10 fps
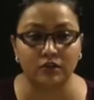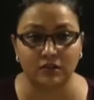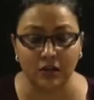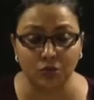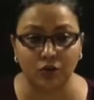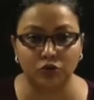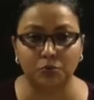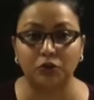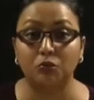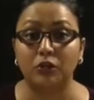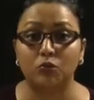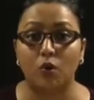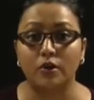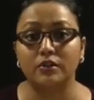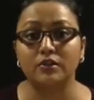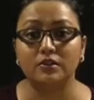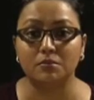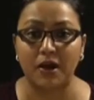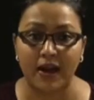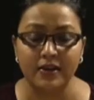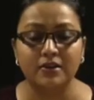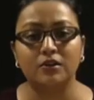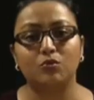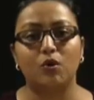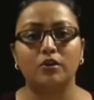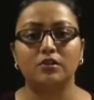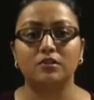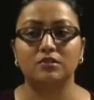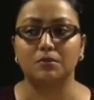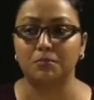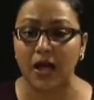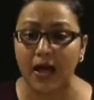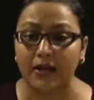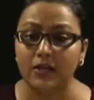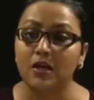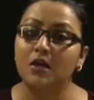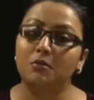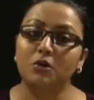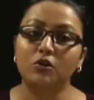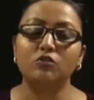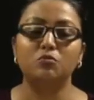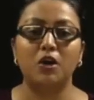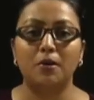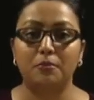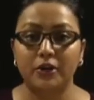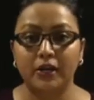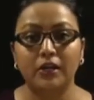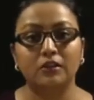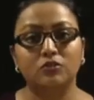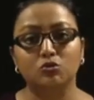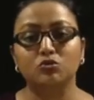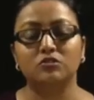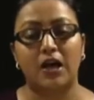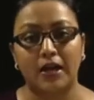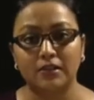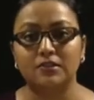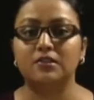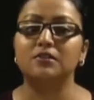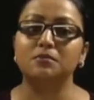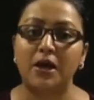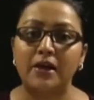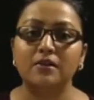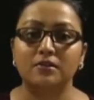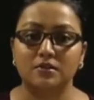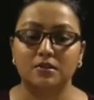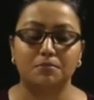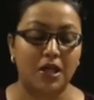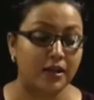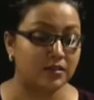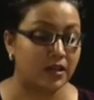distinguish between quantity demanded and quantity supplied, because we are bringing the two sides, the demand and the supply